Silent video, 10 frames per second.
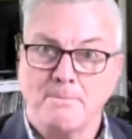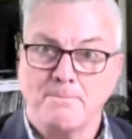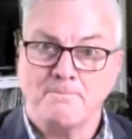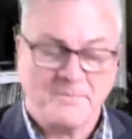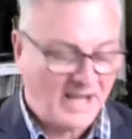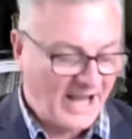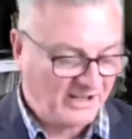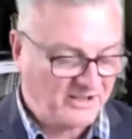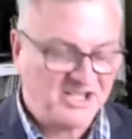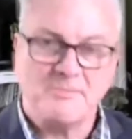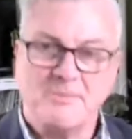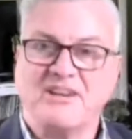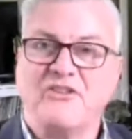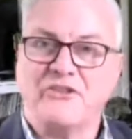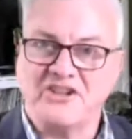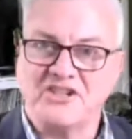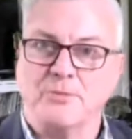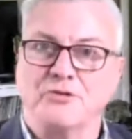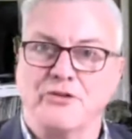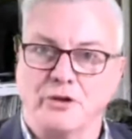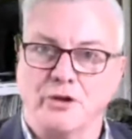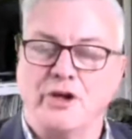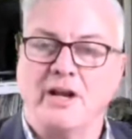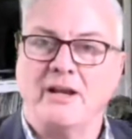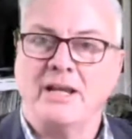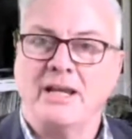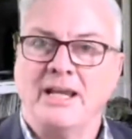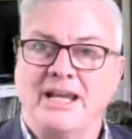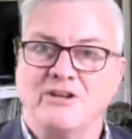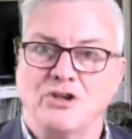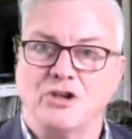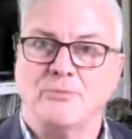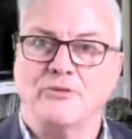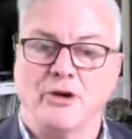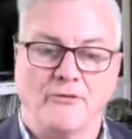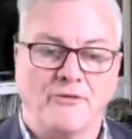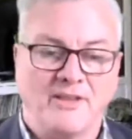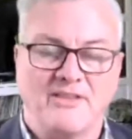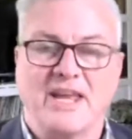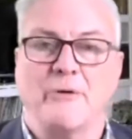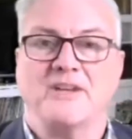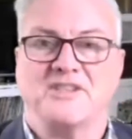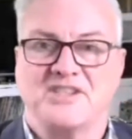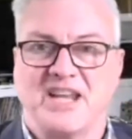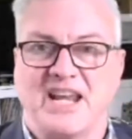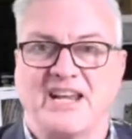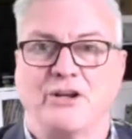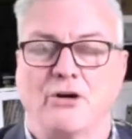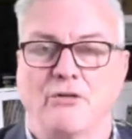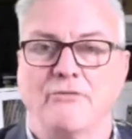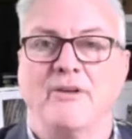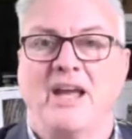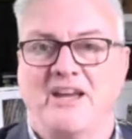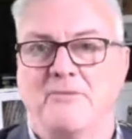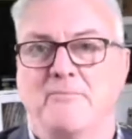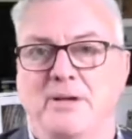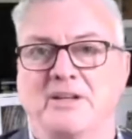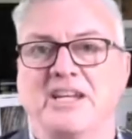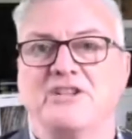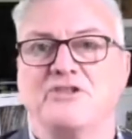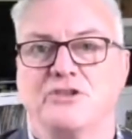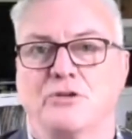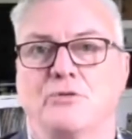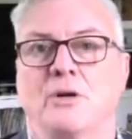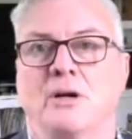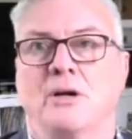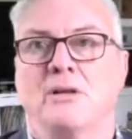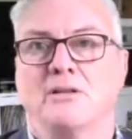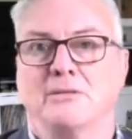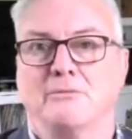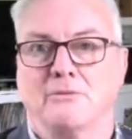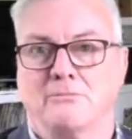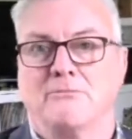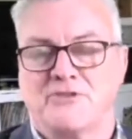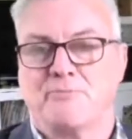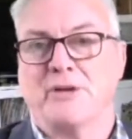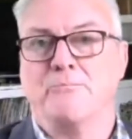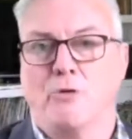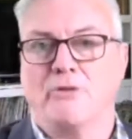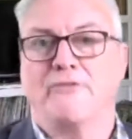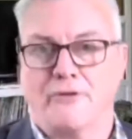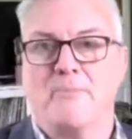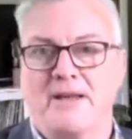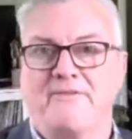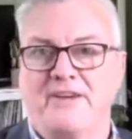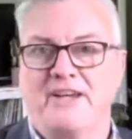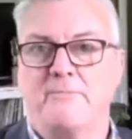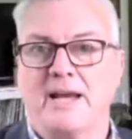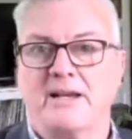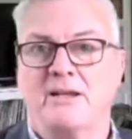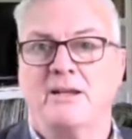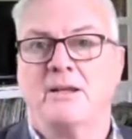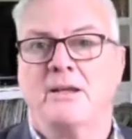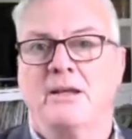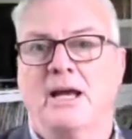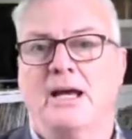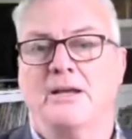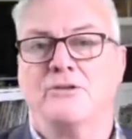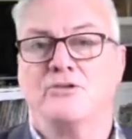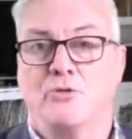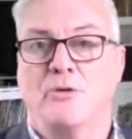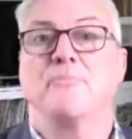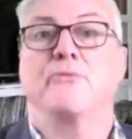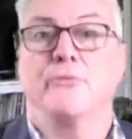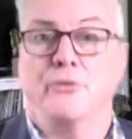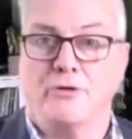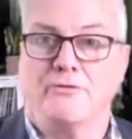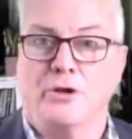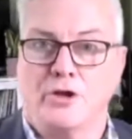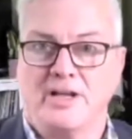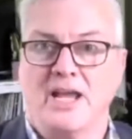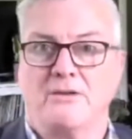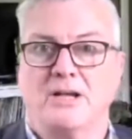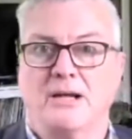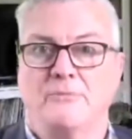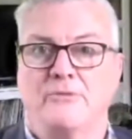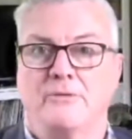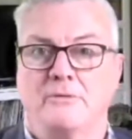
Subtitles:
and it needs to be accessible to the learner in terms of their understanding of and ability to springboard from that feedback to improve learning outcomes.